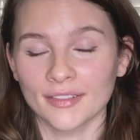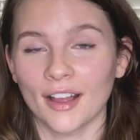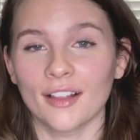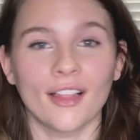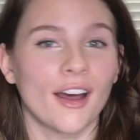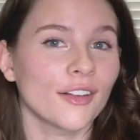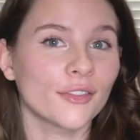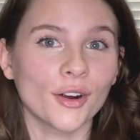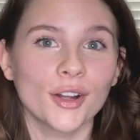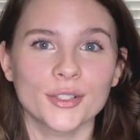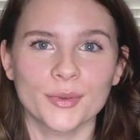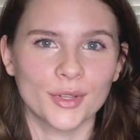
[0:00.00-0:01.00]
A lot of
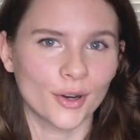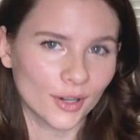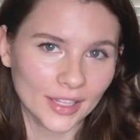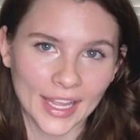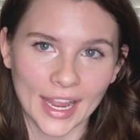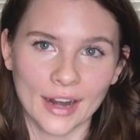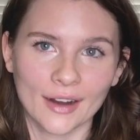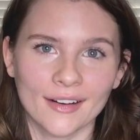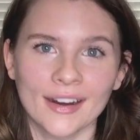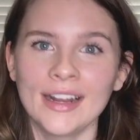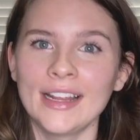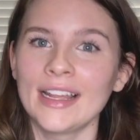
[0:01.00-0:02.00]
girls with curly
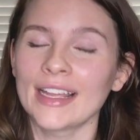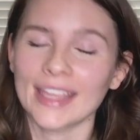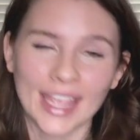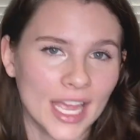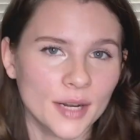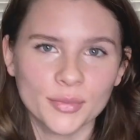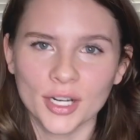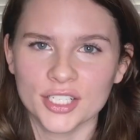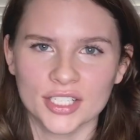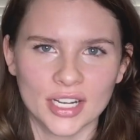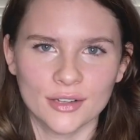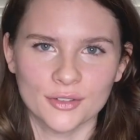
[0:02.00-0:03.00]
hair can't brush
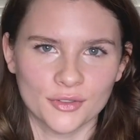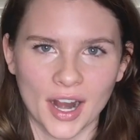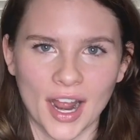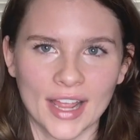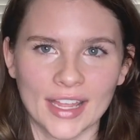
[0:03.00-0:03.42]
it out dry.